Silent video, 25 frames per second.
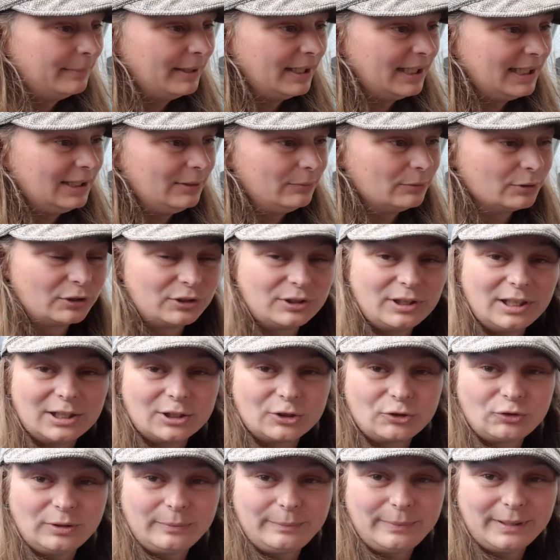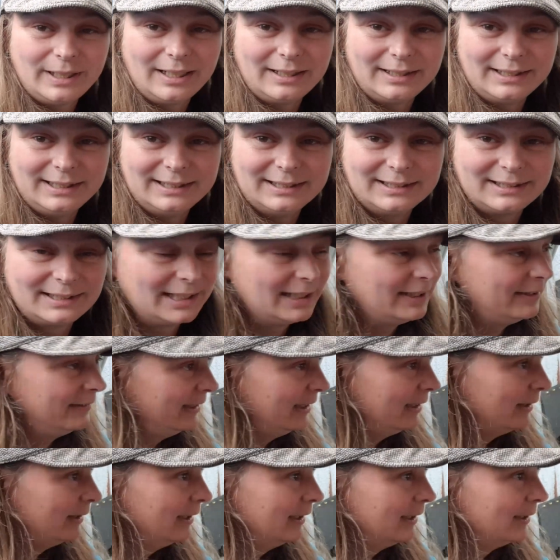Peggy will start stripping out the
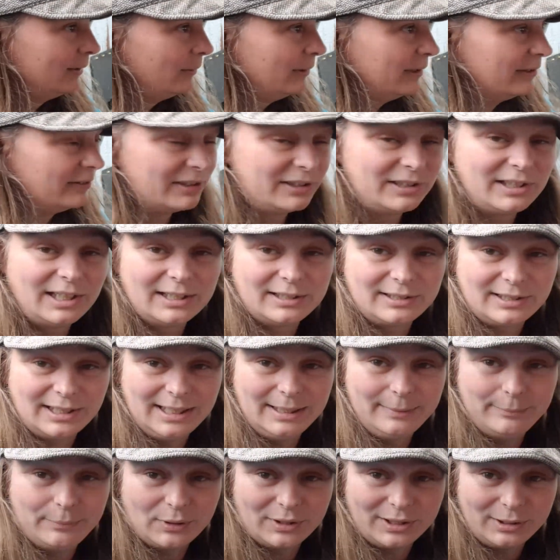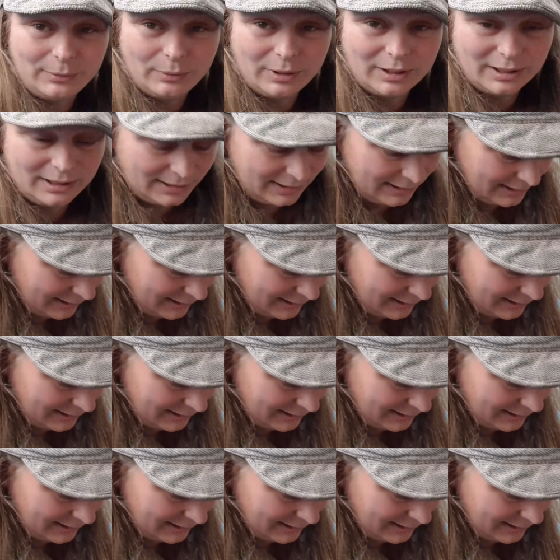interior, we'll assess any bodywork that